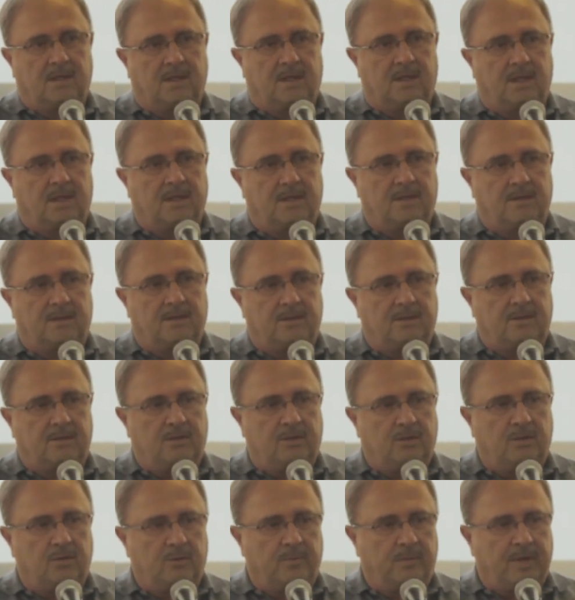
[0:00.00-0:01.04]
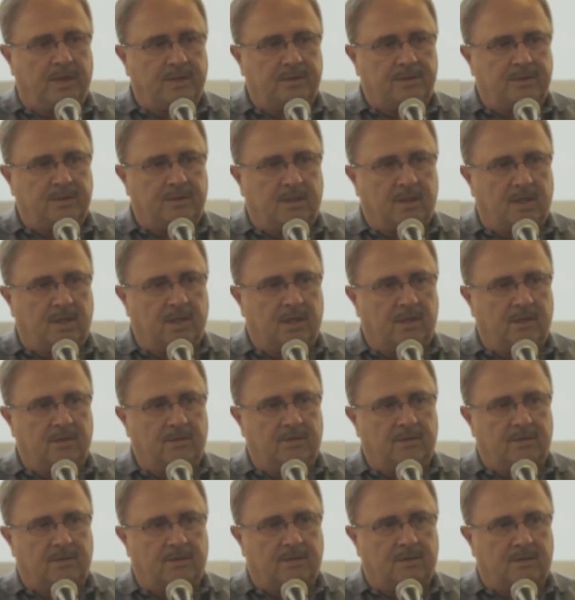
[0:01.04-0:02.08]
and do the best you can
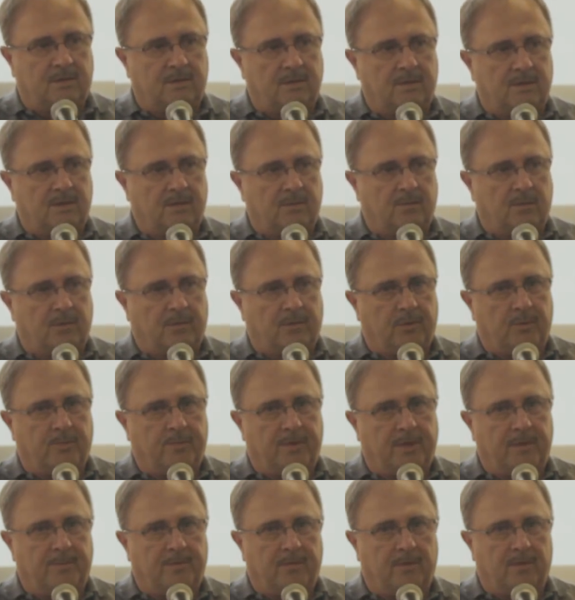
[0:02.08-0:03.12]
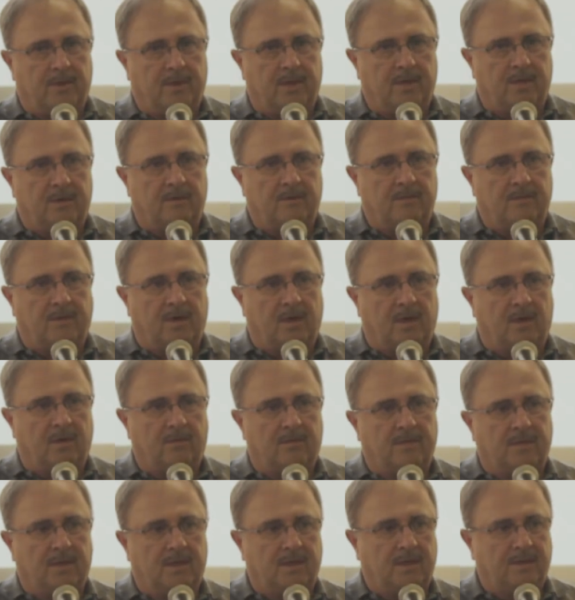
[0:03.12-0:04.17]
with the people that are
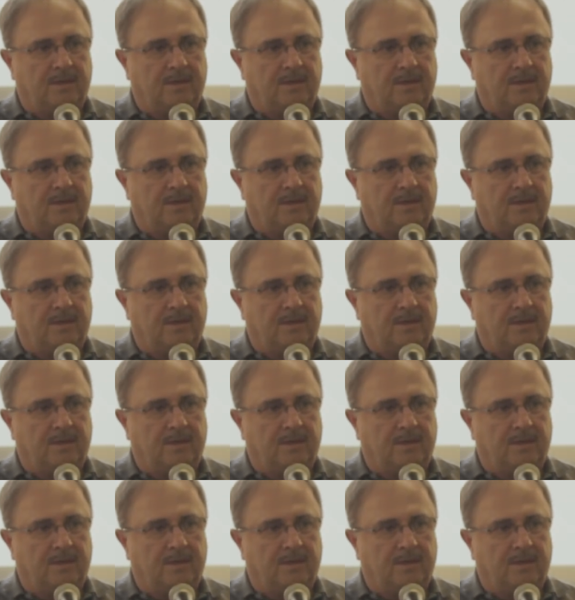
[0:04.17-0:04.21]
involved.